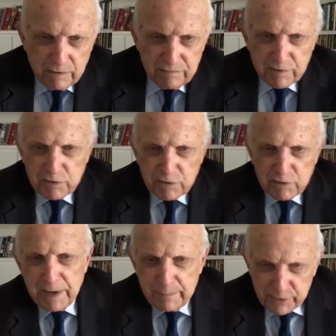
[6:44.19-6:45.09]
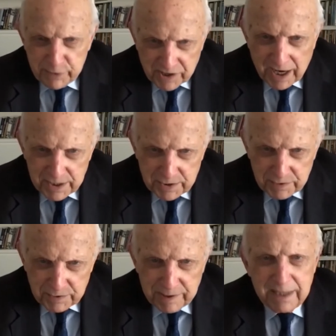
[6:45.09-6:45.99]
no First Amendment
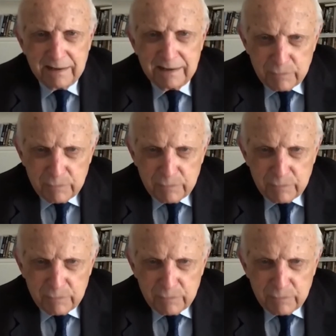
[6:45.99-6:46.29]
side to it.